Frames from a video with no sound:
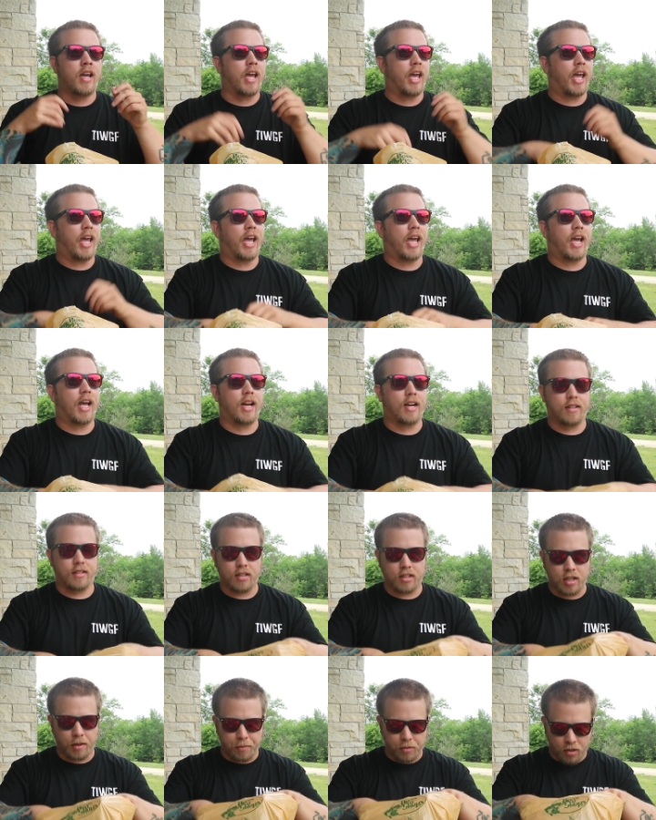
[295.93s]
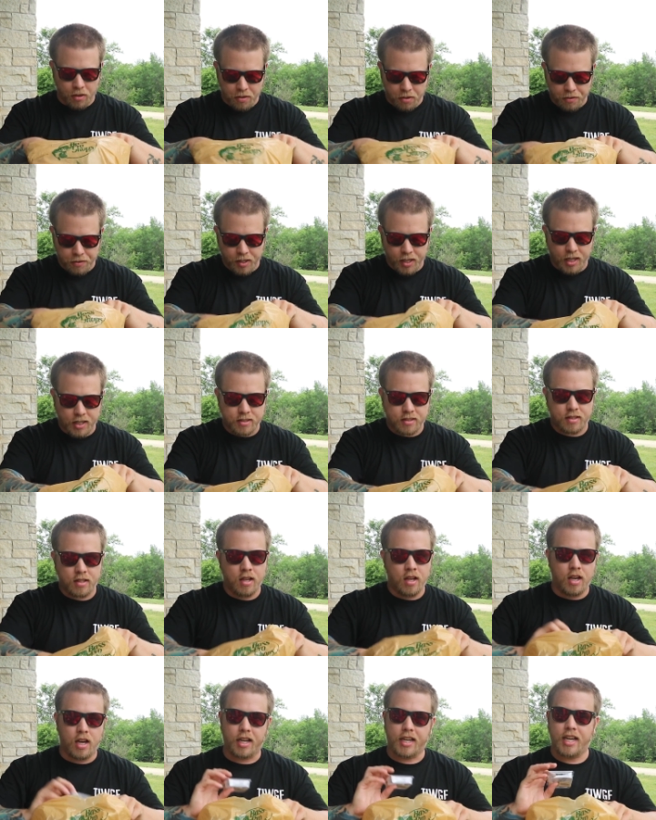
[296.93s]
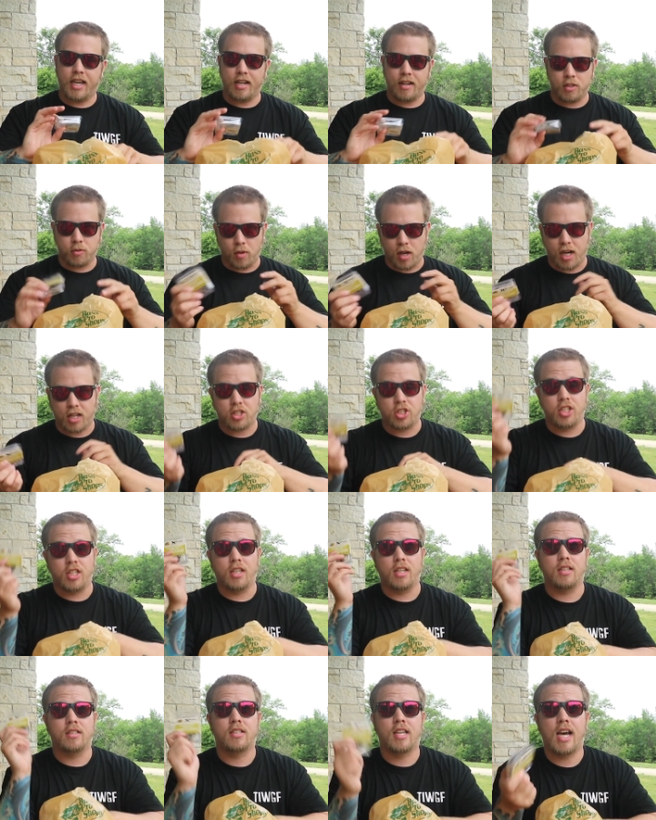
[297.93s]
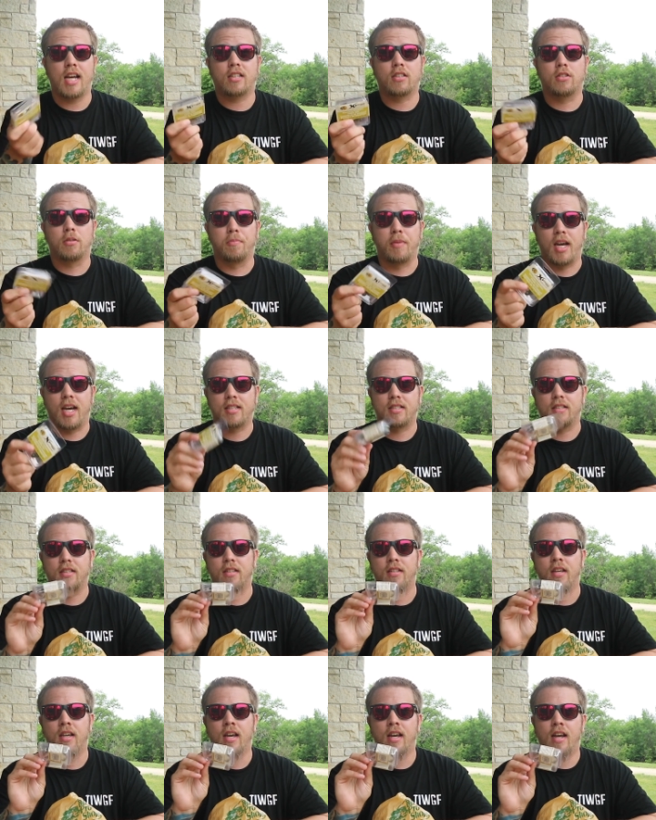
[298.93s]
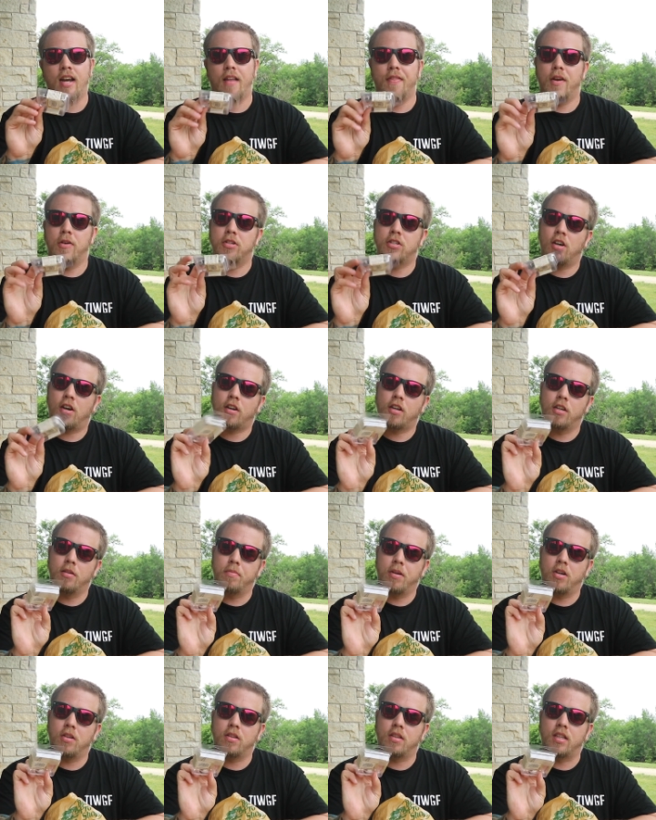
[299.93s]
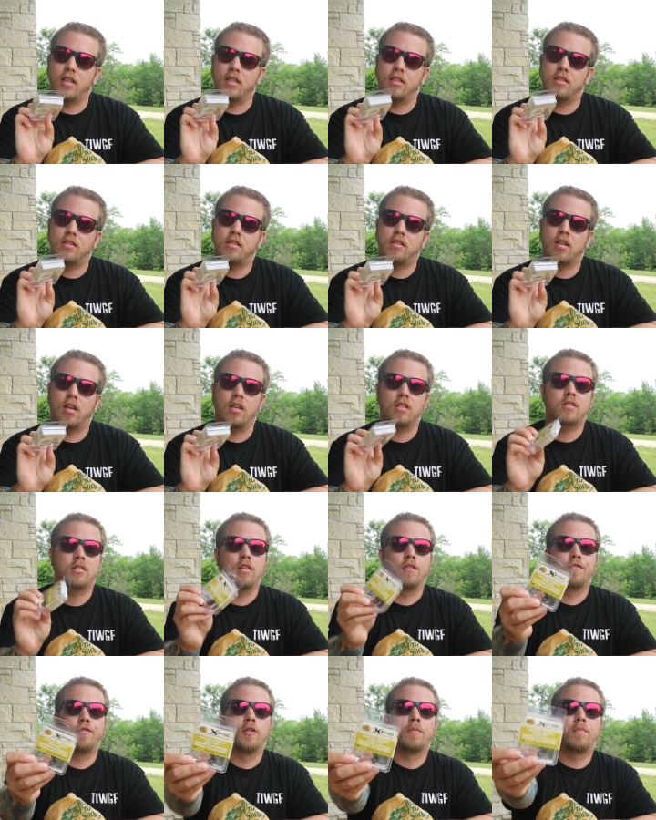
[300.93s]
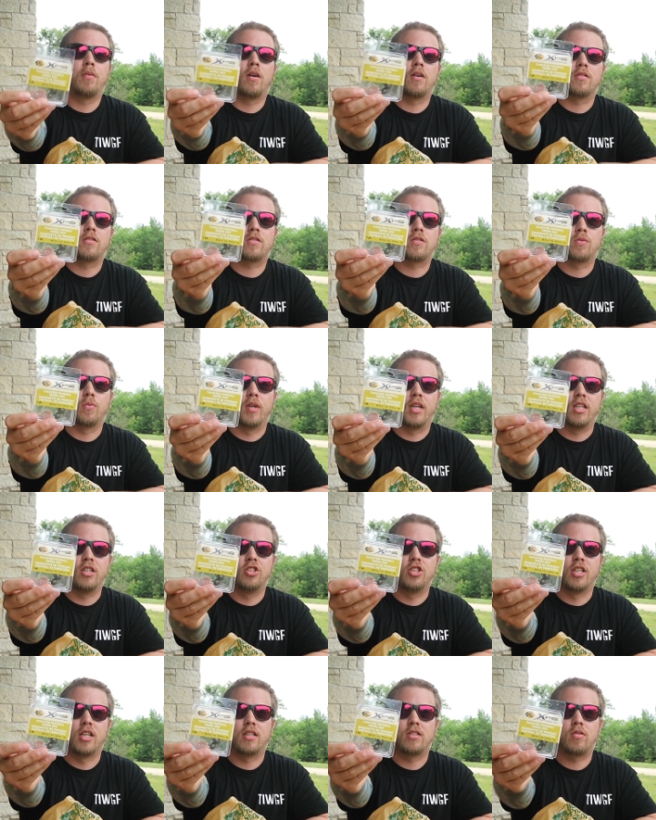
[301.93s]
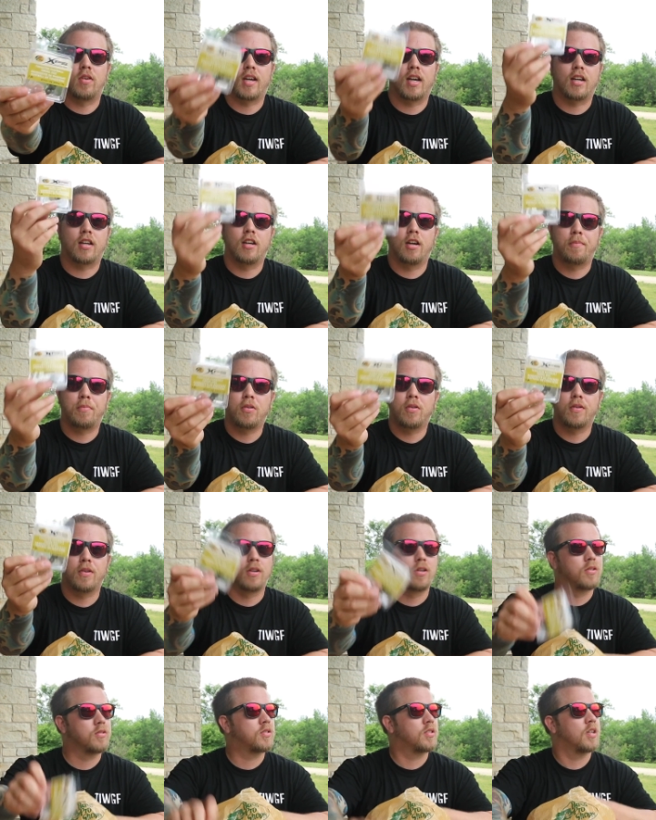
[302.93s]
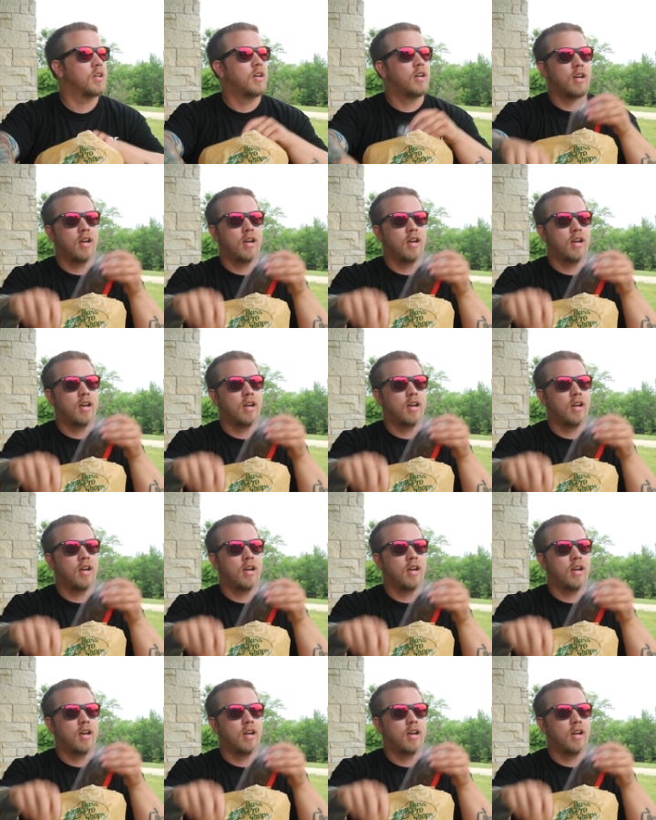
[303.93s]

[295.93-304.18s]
and a couple other things. Again, I was watching Tactical Bassin, and they were talking about these tungsten football swing jigs. So I got a couple of those,